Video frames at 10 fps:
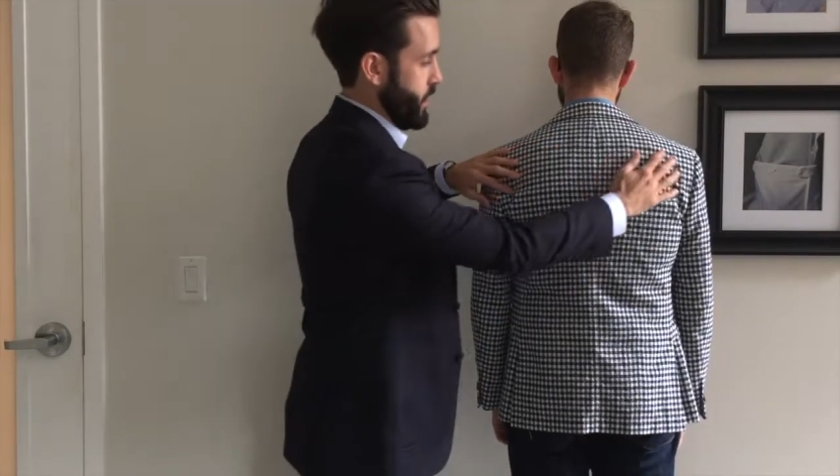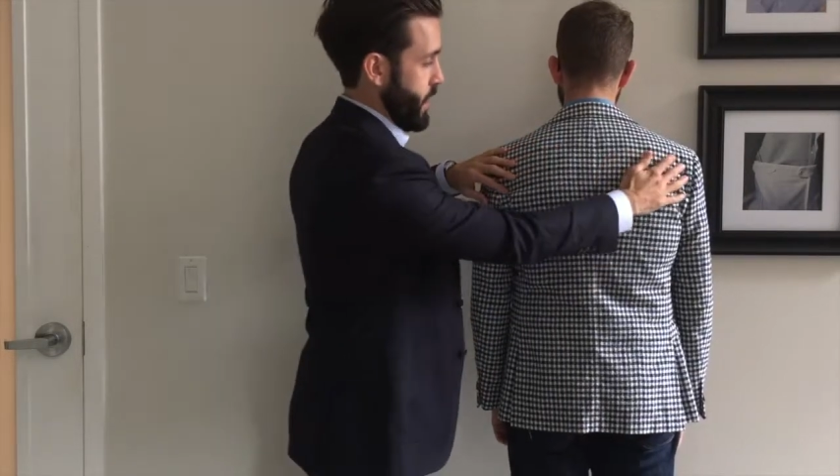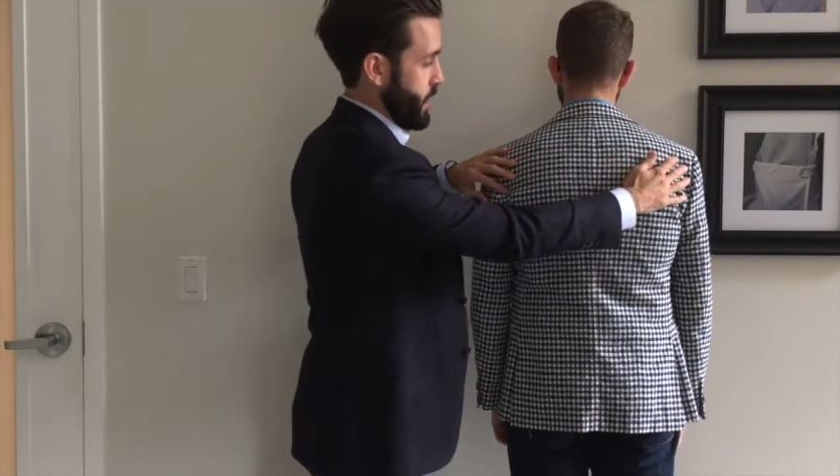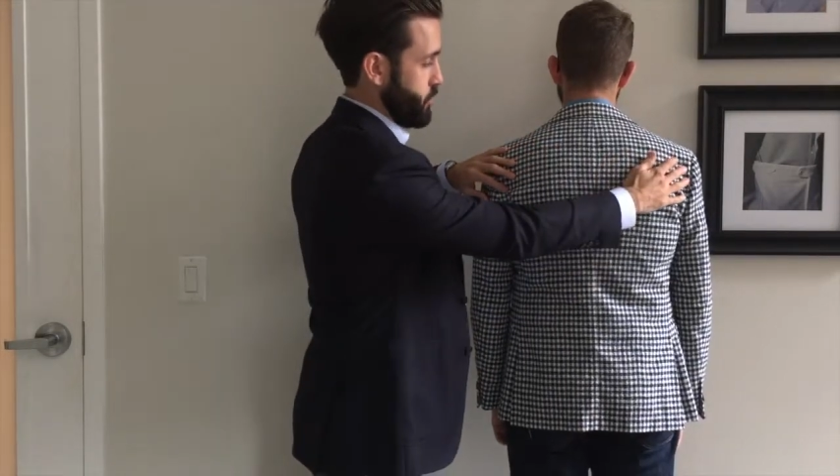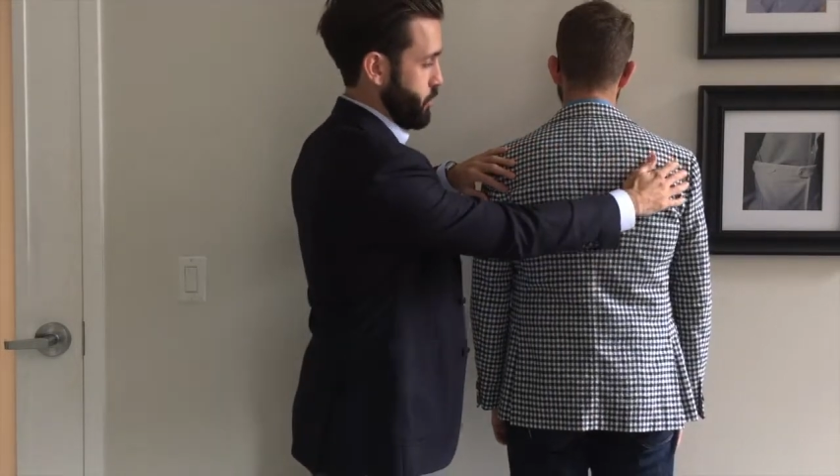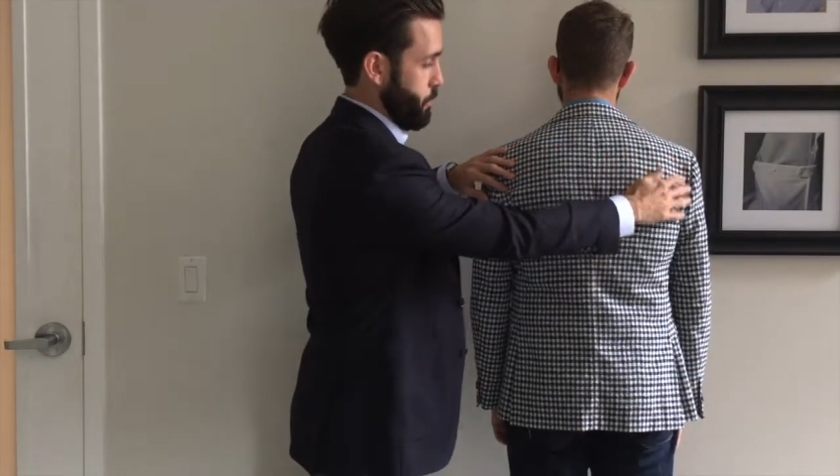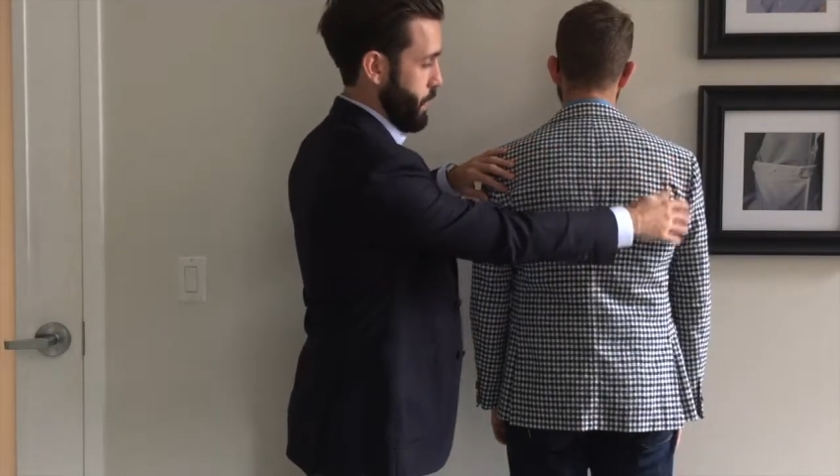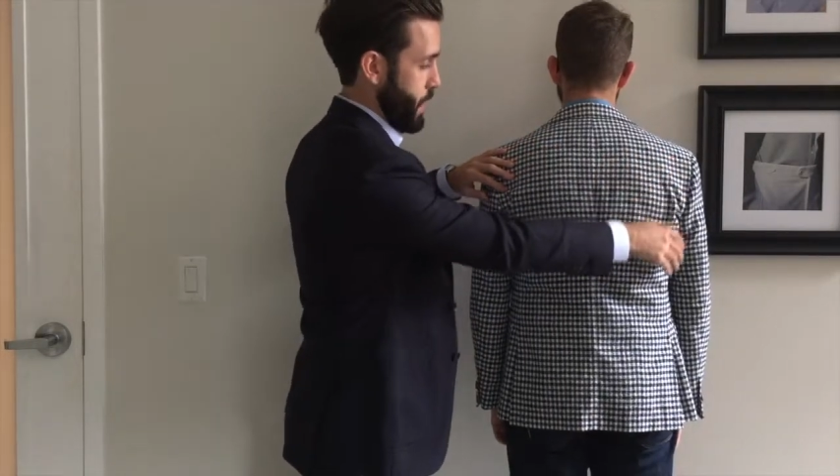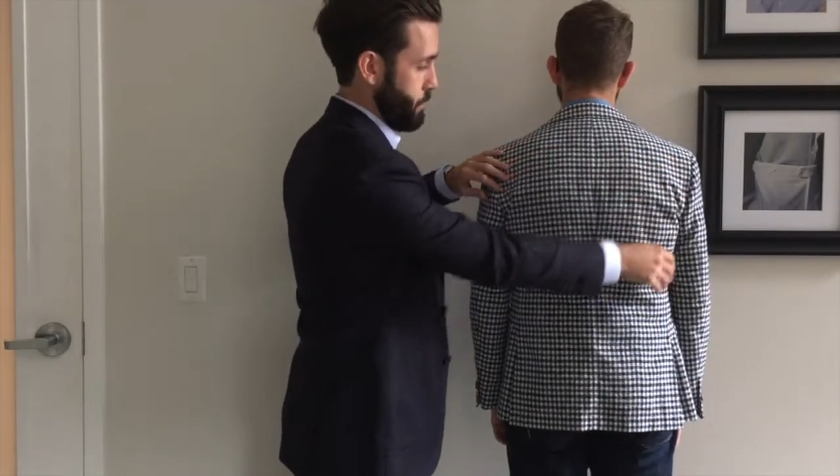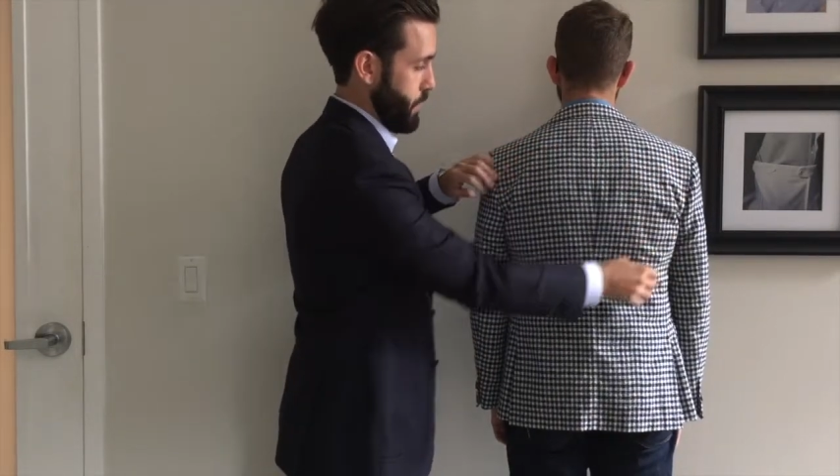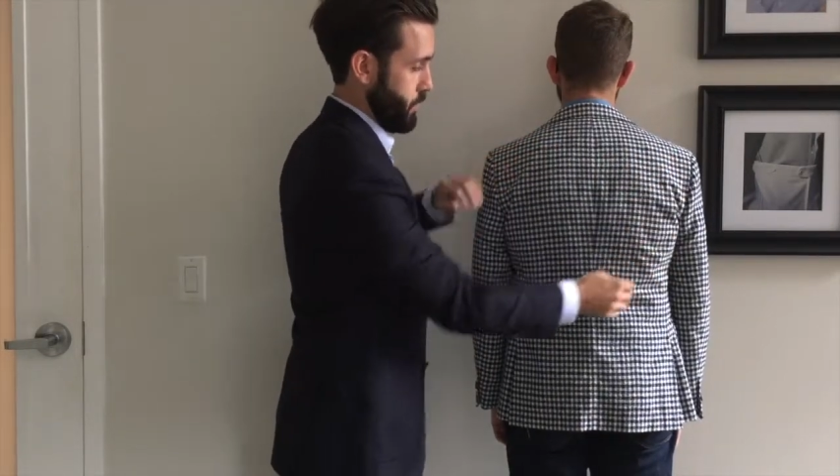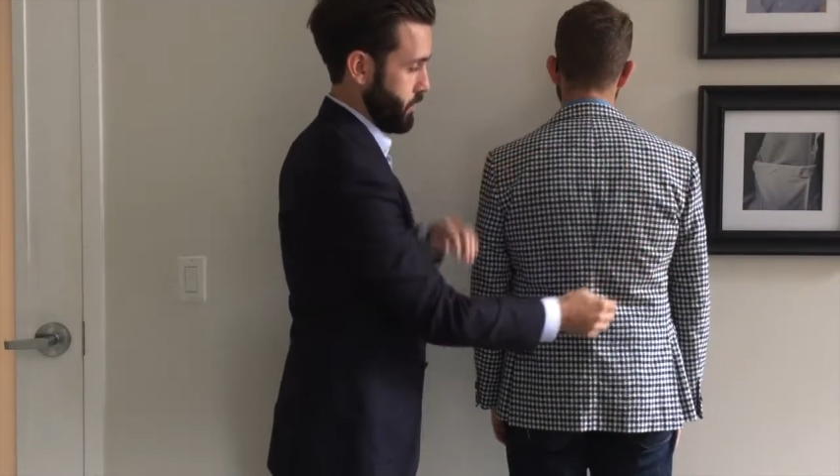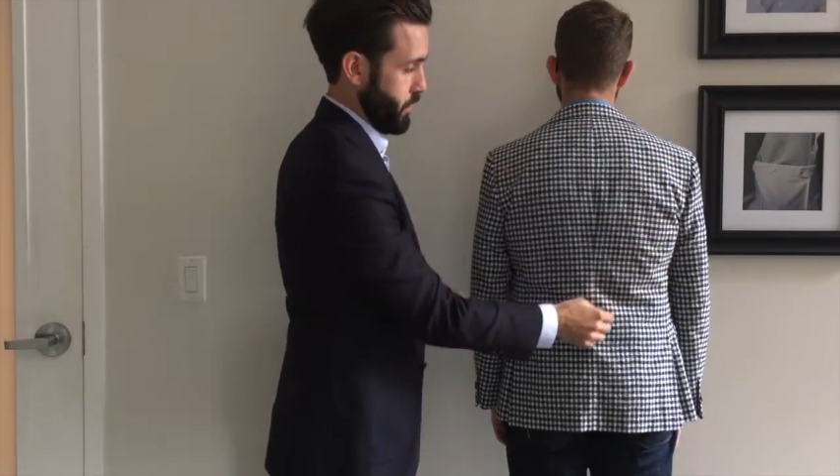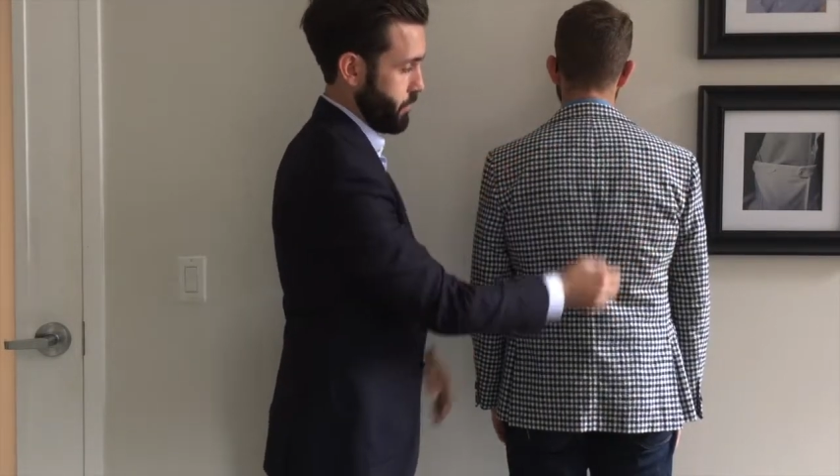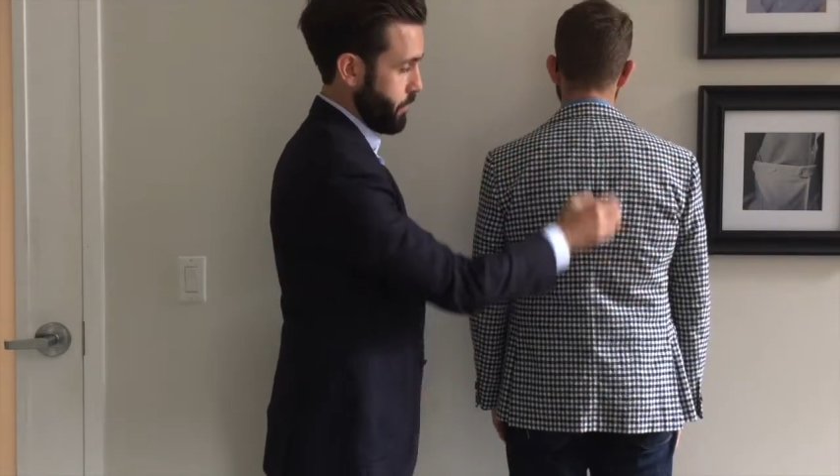the actual back panel
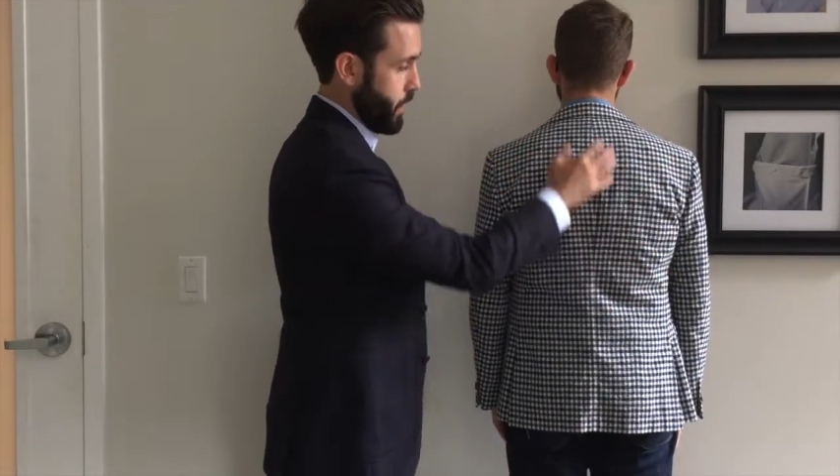here.